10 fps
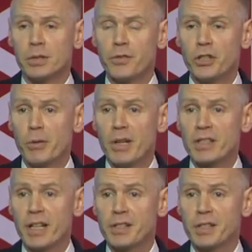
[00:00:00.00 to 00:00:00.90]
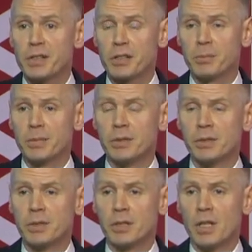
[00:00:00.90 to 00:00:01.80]
the US-led system
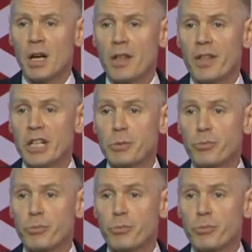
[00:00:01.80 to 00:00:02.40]
that his